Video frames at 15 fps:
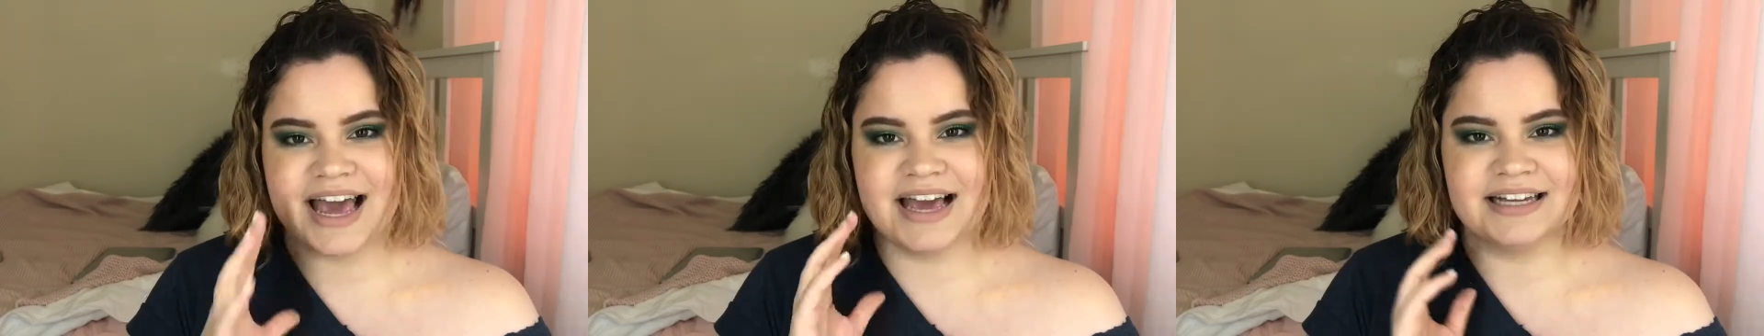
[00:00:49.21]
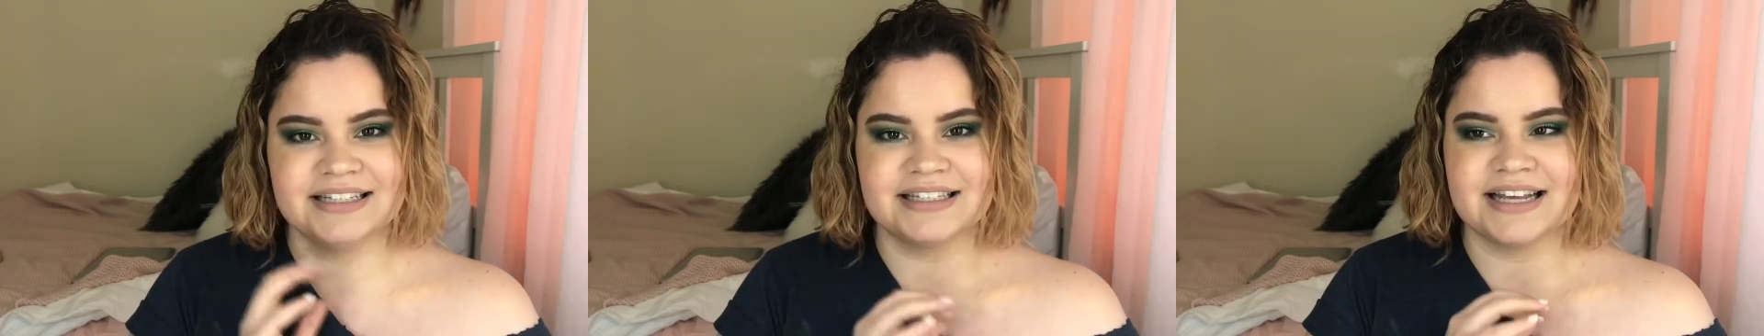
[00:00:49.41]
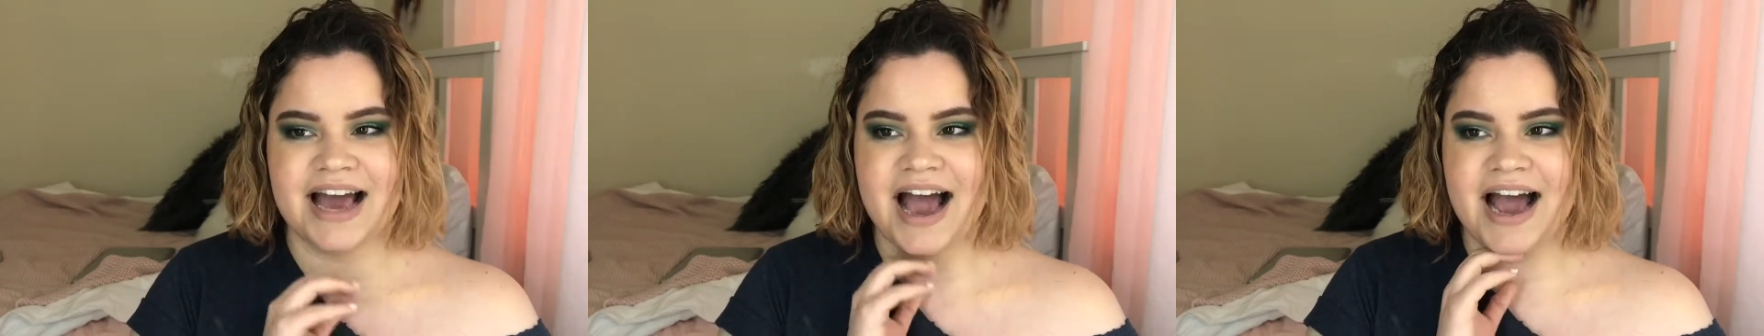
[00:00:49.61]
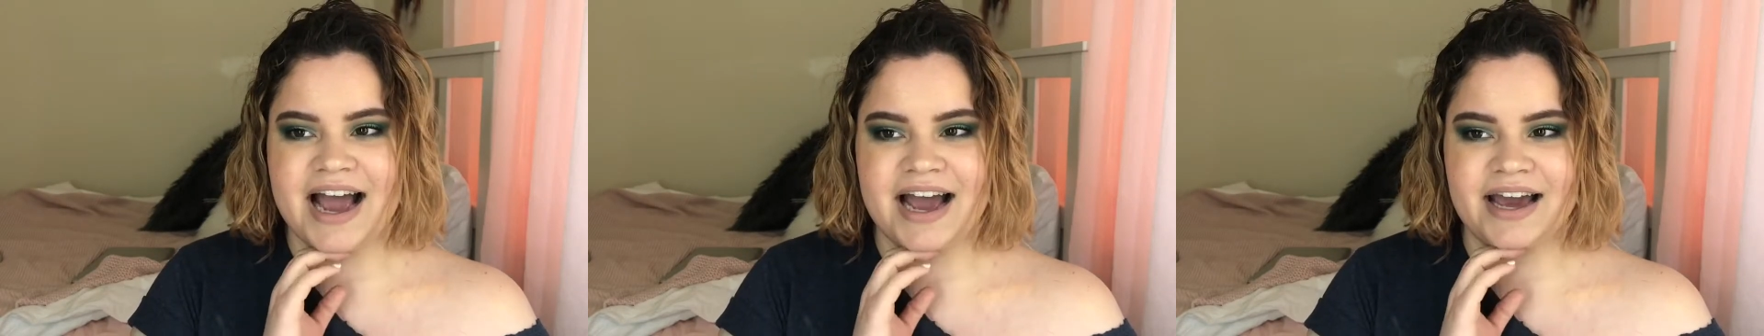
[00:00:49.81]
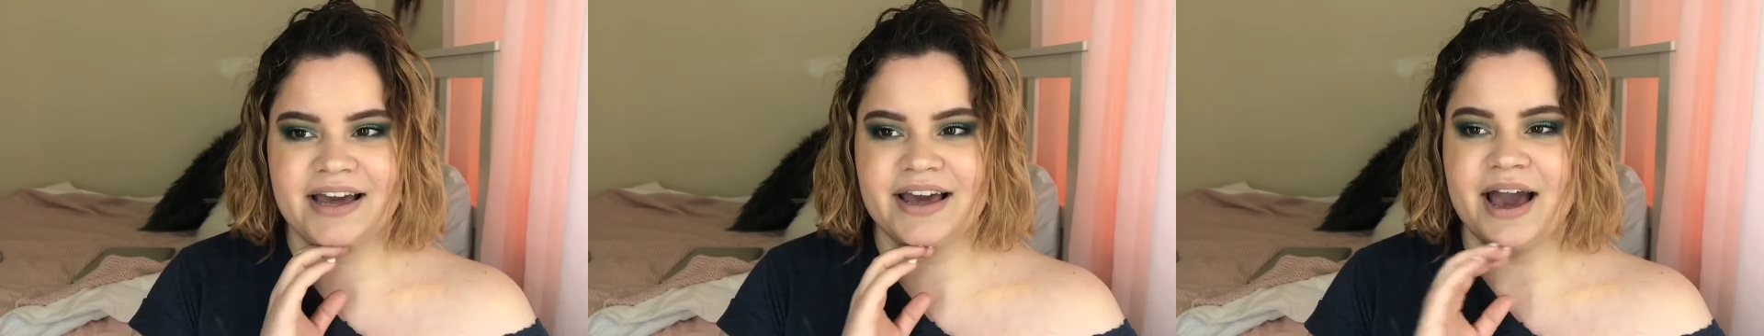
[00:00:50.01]
and
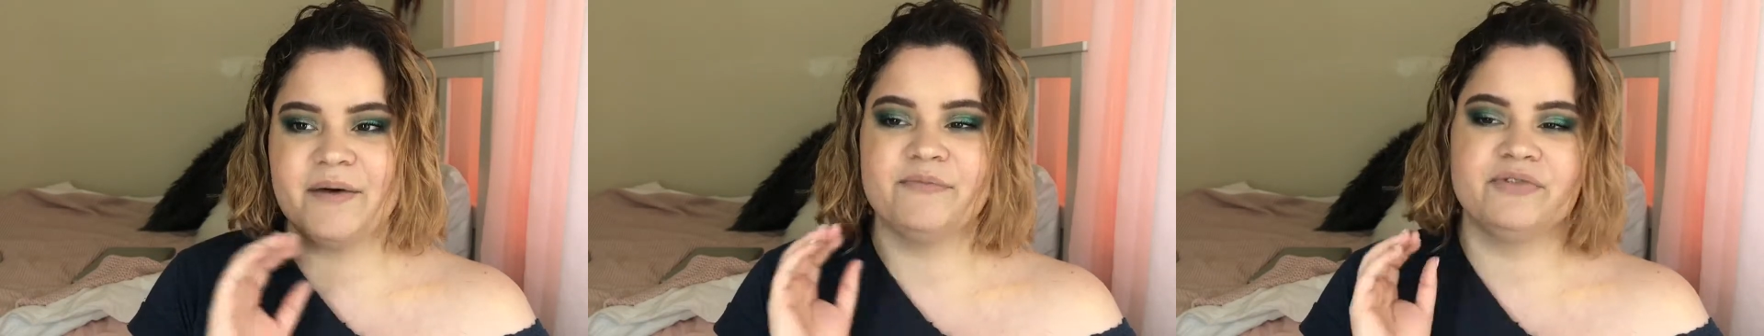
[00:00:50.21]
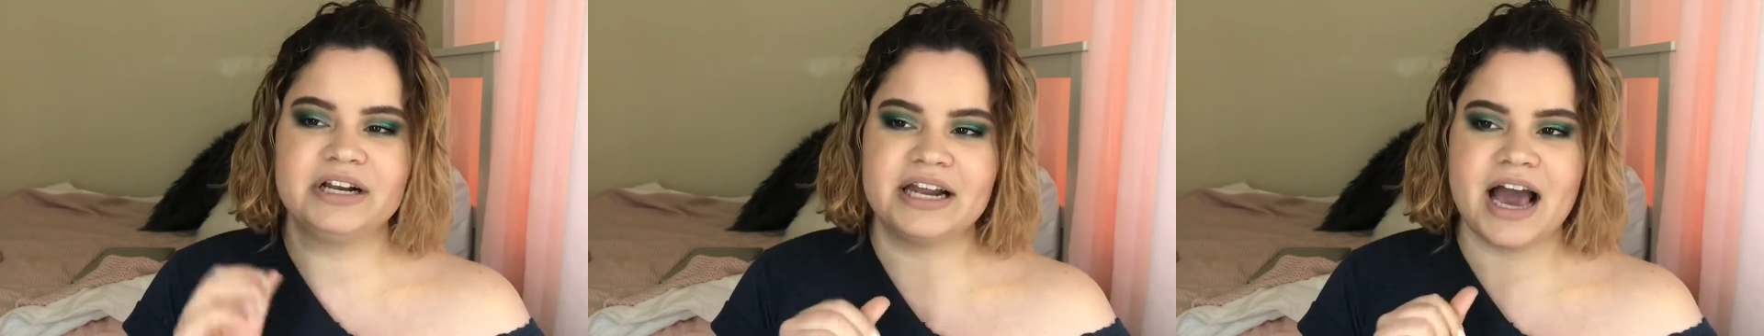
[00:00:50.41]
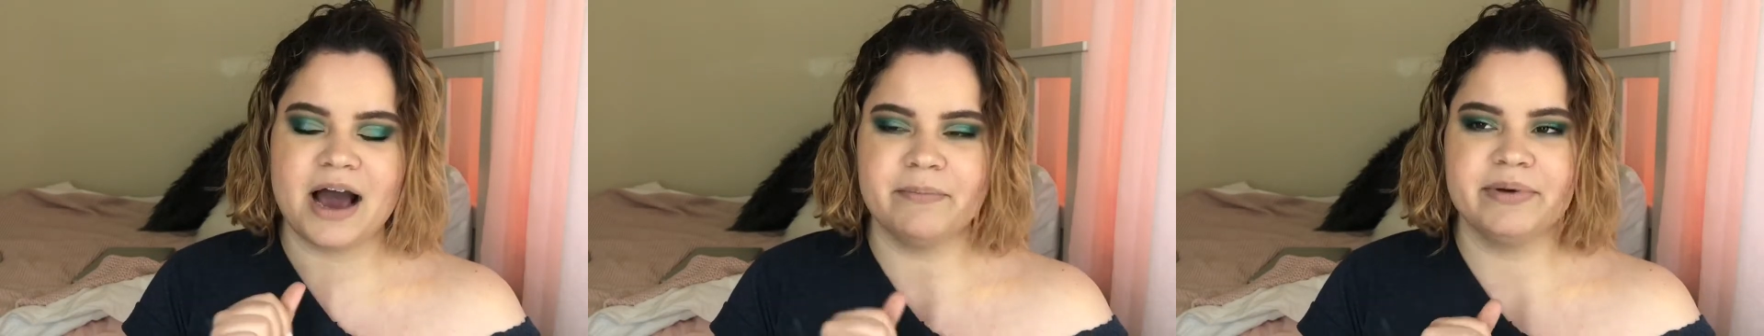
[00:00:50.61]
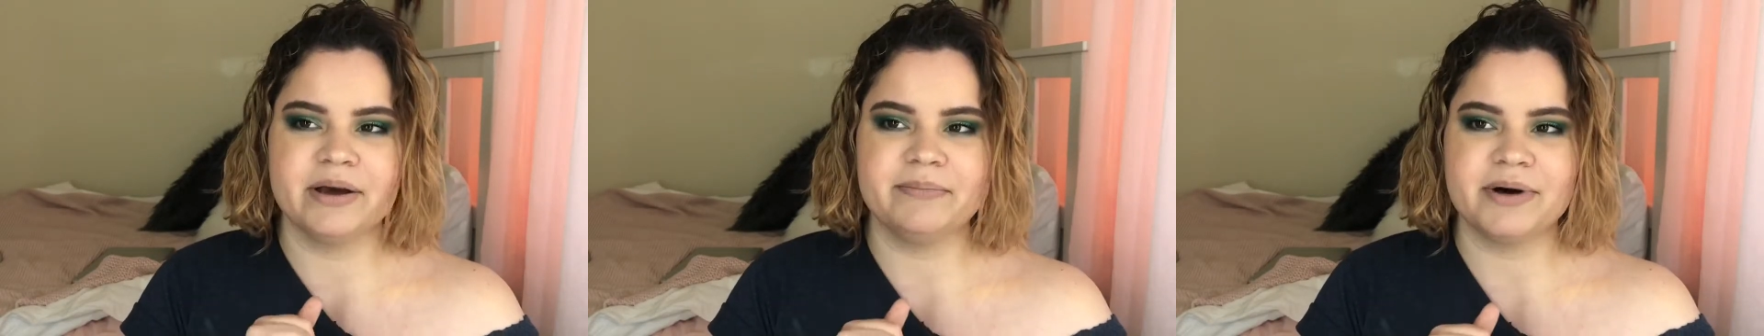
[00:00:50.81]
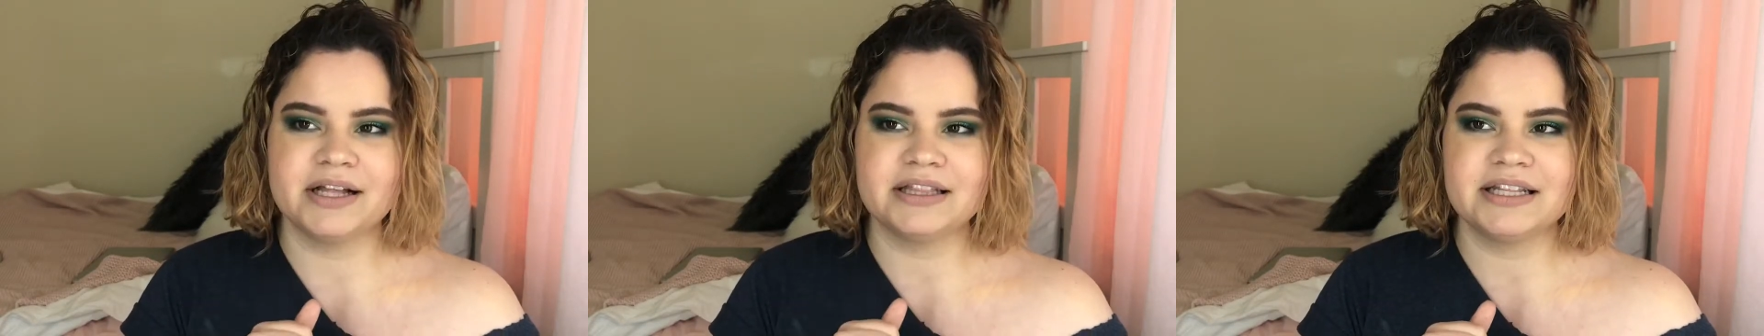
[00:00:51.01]
I am really happy
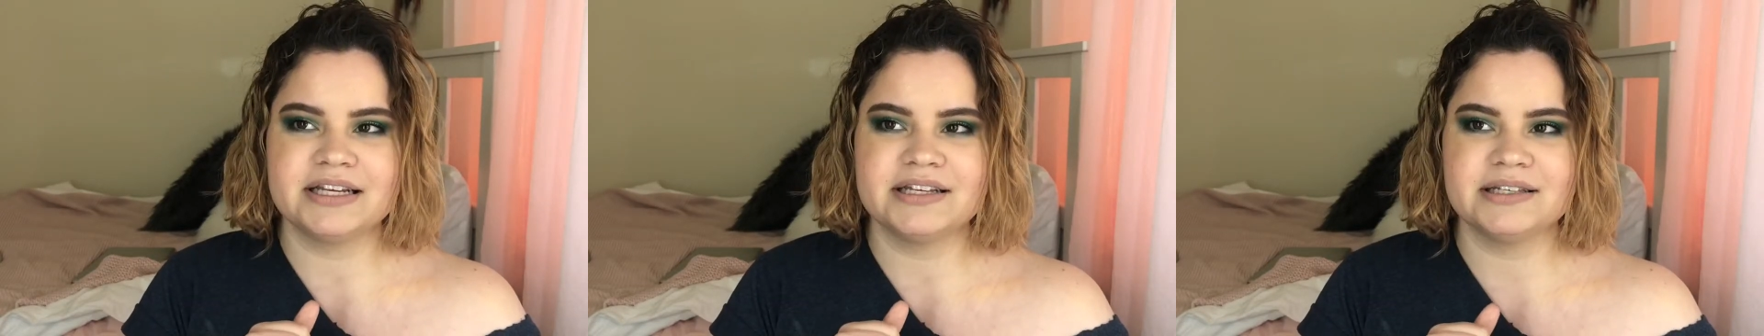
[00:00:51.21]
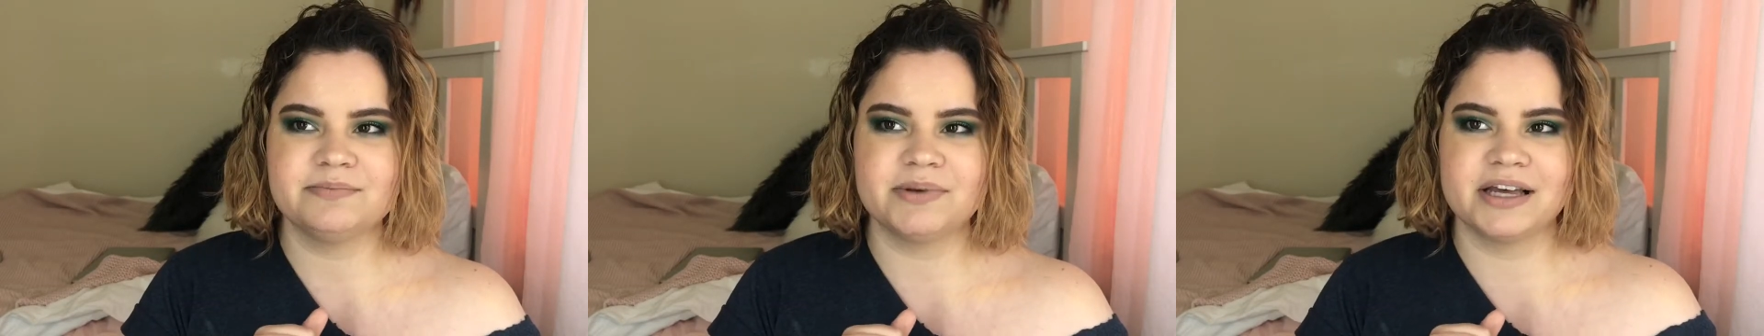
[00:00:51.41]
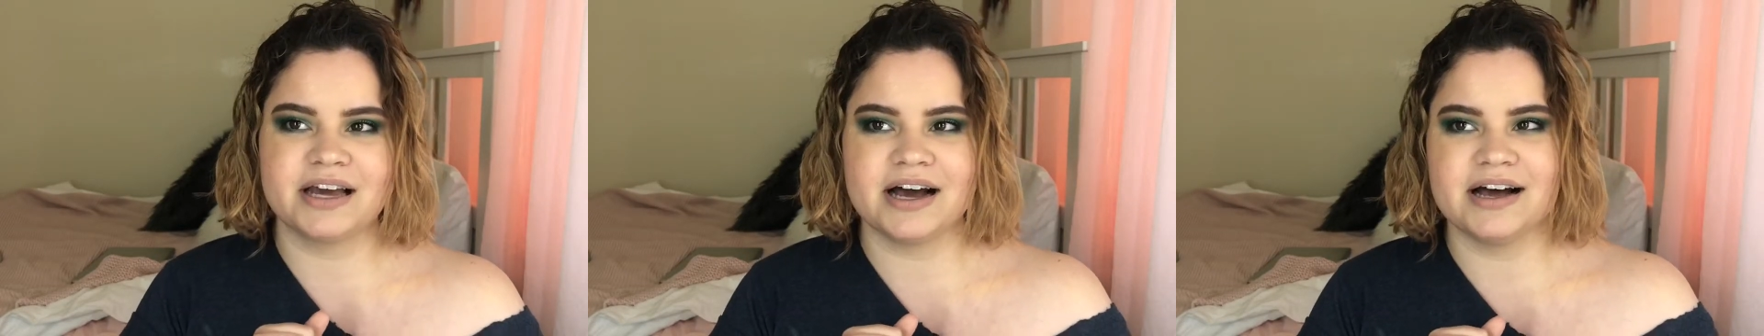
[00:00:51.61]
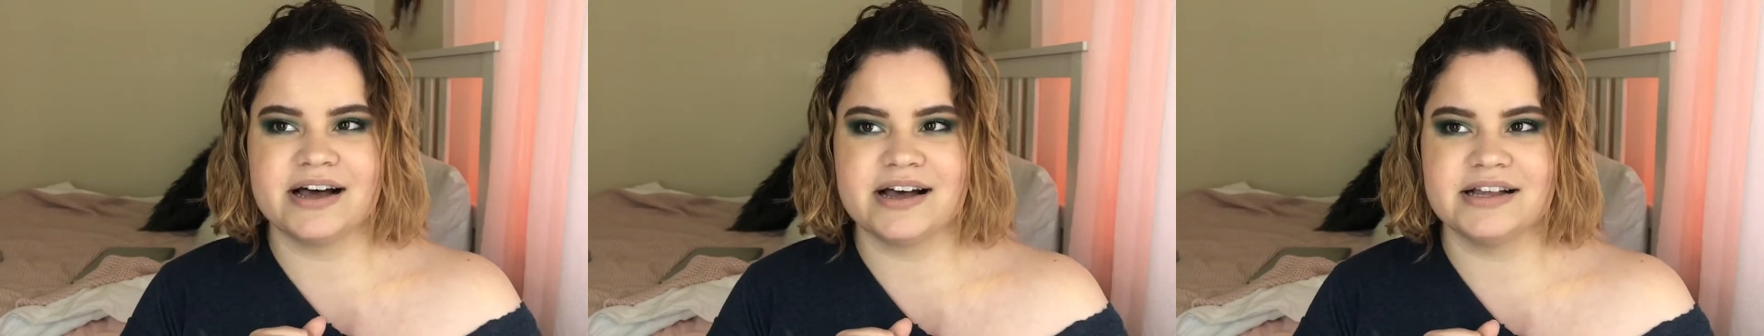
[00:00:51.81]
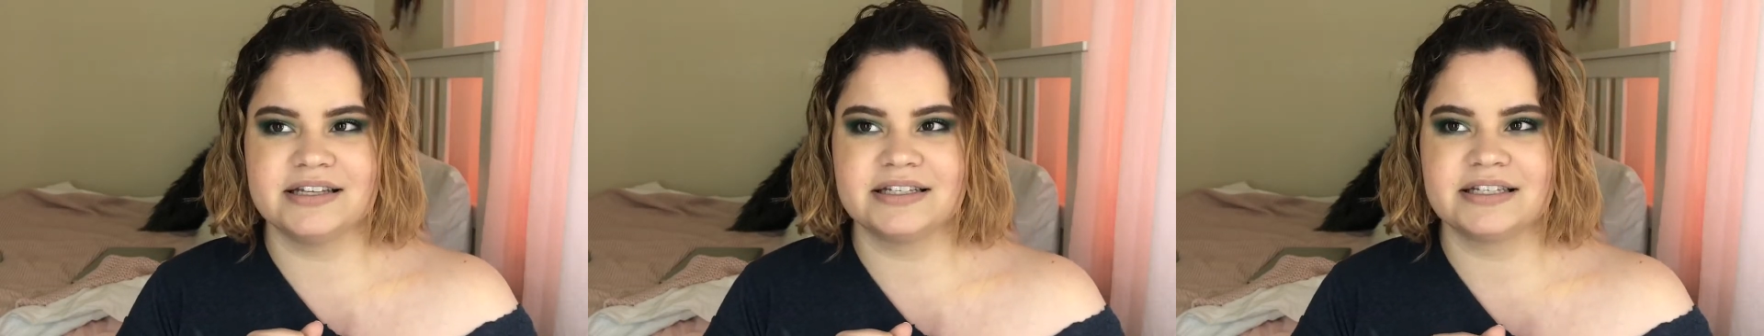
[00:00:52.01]
about this
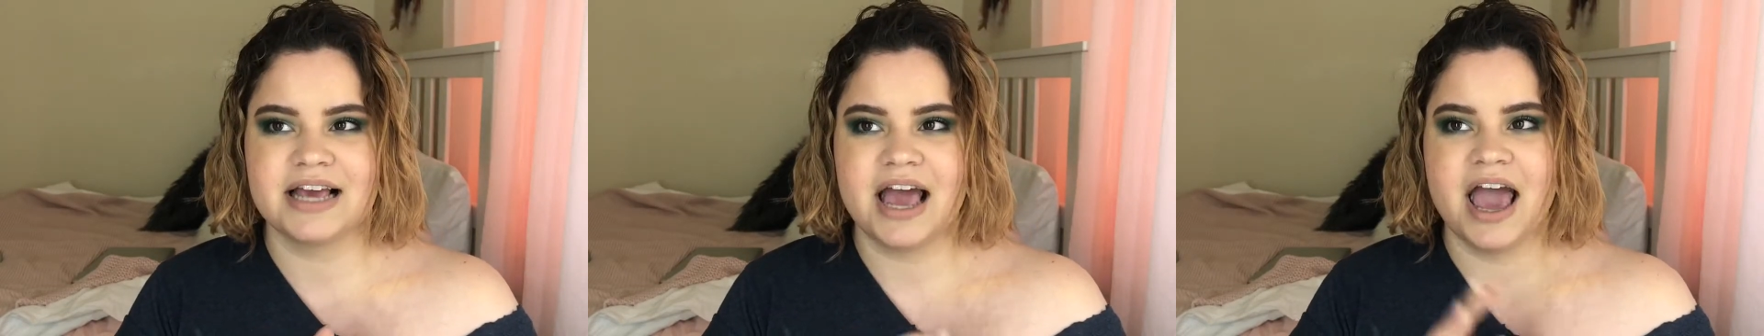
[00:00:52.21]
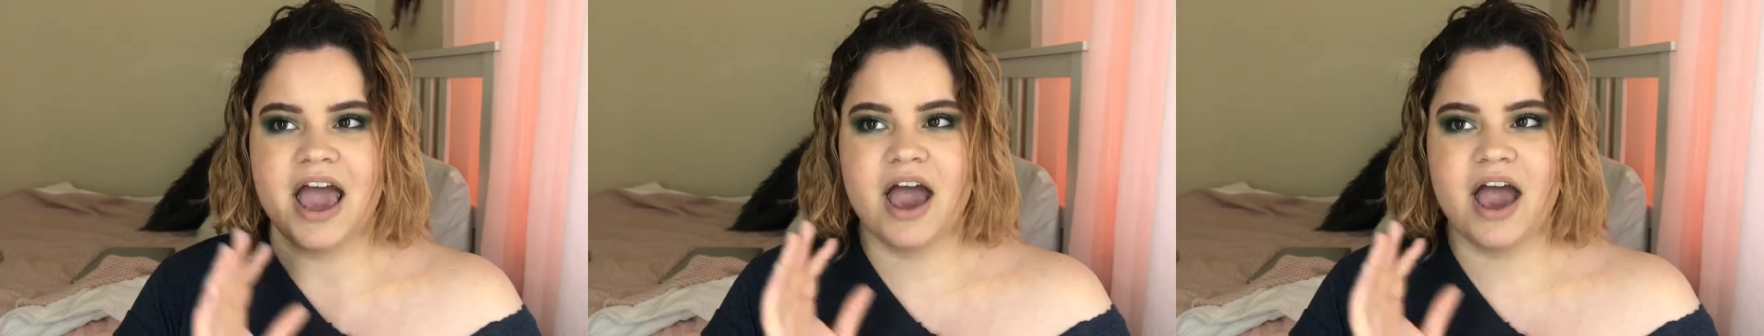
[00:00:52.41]
because